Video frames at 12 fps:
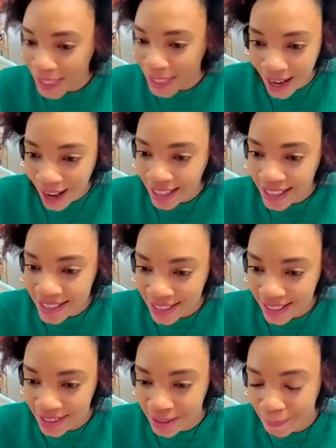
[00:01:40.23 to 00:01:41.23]
me
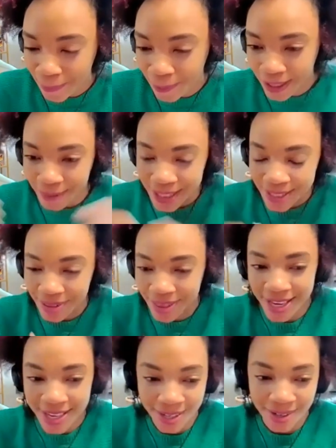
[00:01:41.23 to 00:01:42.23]
honestly and supporting me so
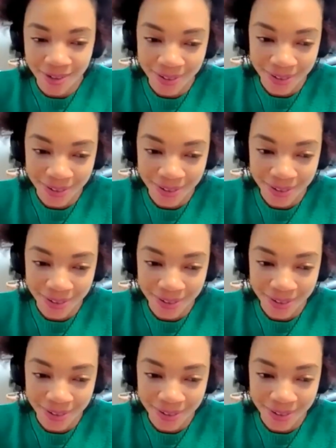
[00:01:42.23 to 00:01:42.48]
thank you